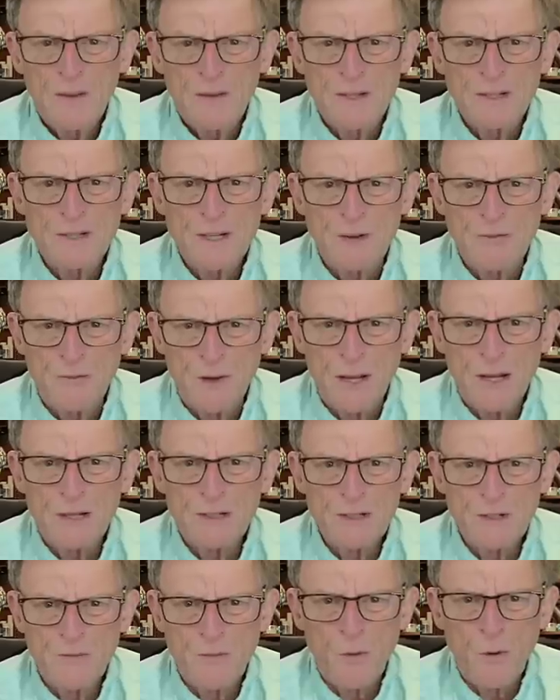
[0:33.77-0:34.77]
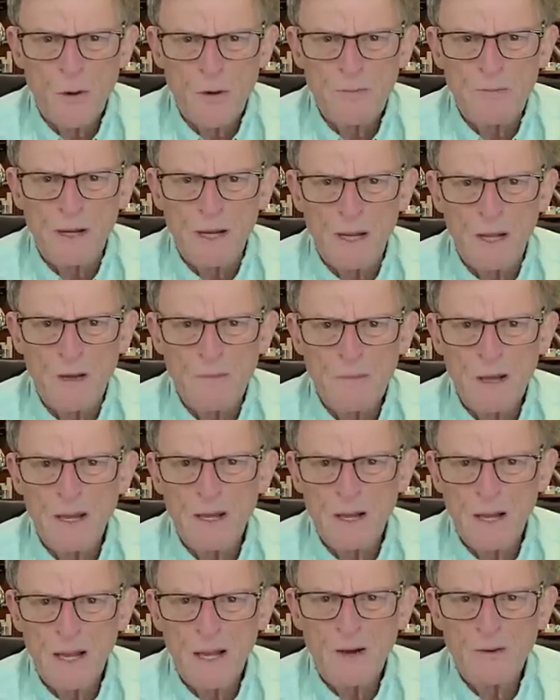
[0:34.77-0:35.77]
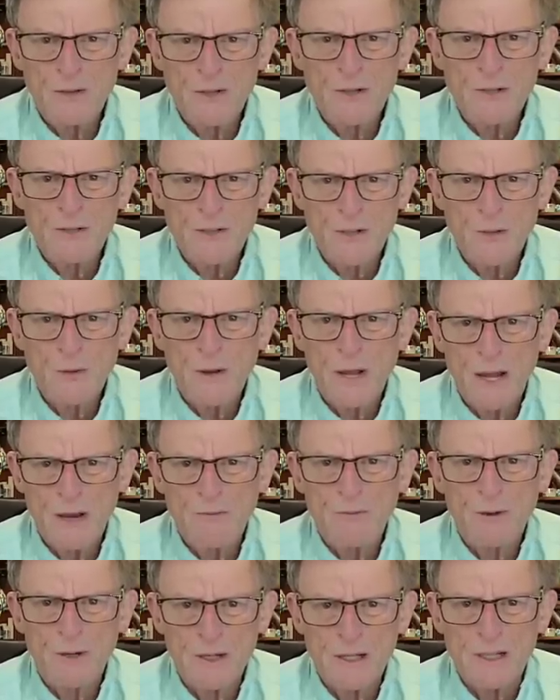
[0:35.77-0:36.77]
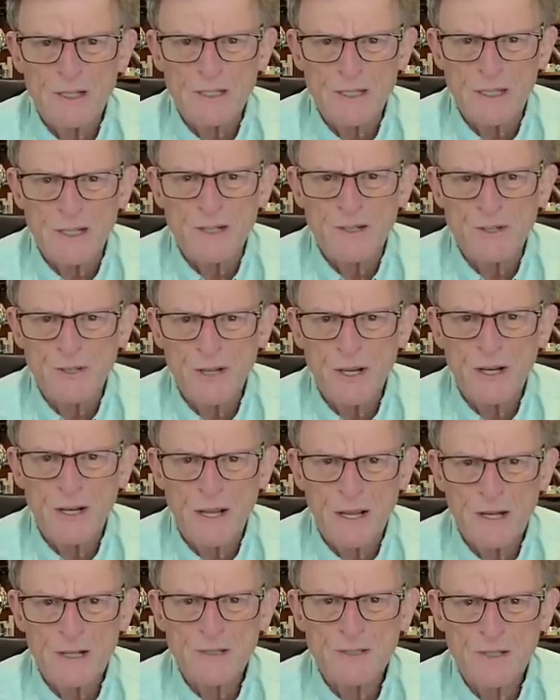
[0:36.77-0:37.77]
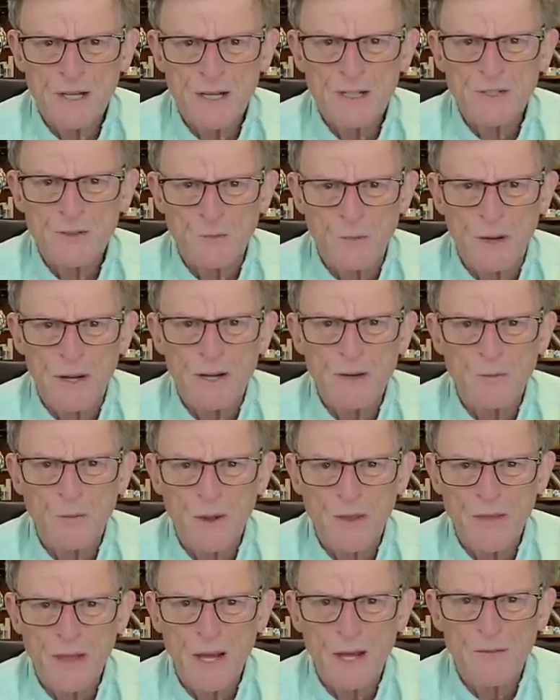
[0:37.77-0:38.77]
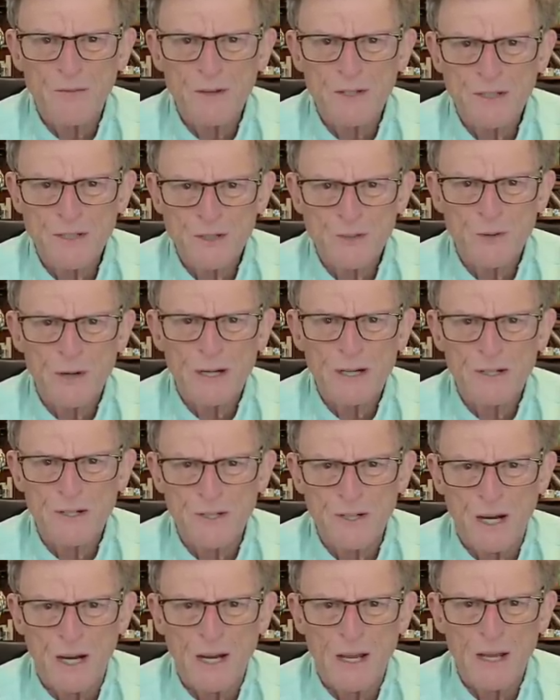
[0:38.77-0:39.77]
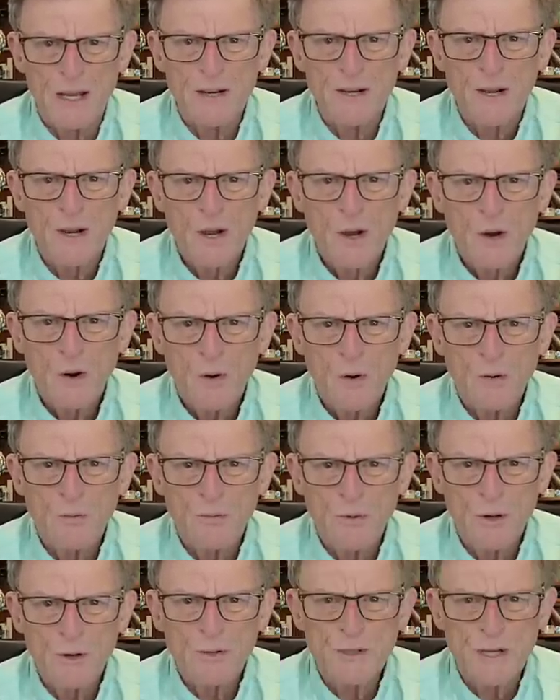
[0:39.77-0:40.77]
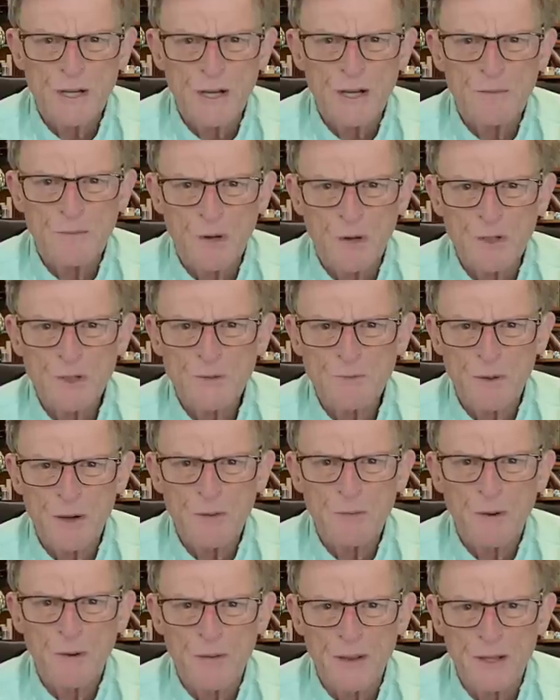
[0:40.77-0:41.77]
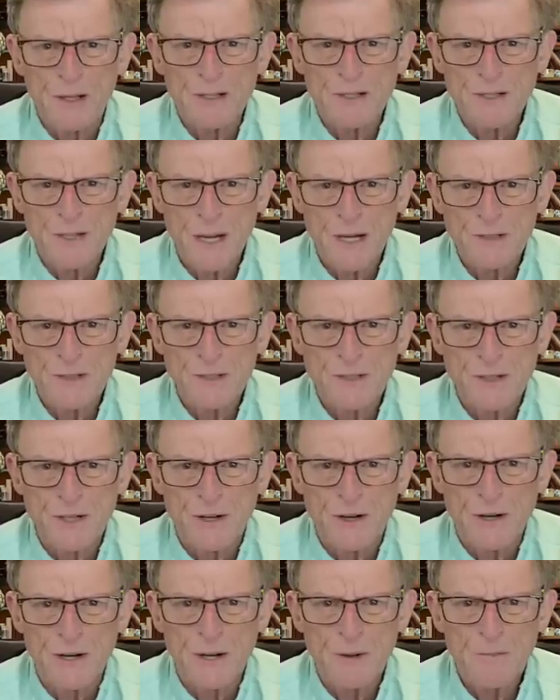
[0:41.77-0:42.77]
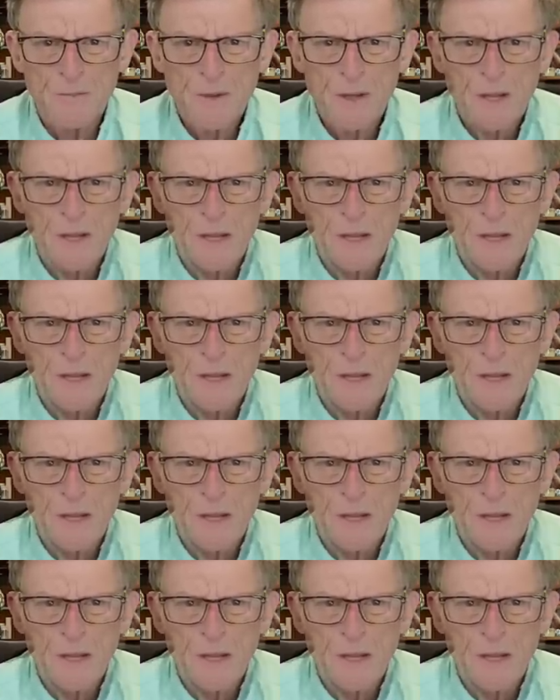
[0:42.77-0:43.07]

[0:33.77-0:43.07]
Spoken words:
This advanced formula may allow you to effortlessly shed excess weight without the strict diet or routine most people think is necessary.